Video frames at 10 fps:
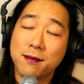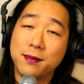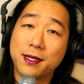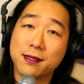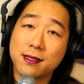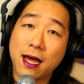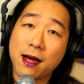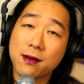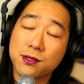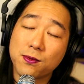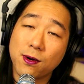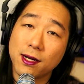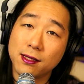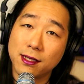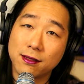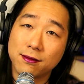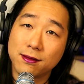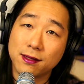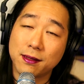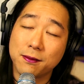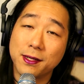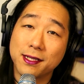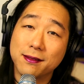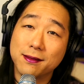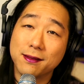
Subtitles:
because the house where I lived, we'd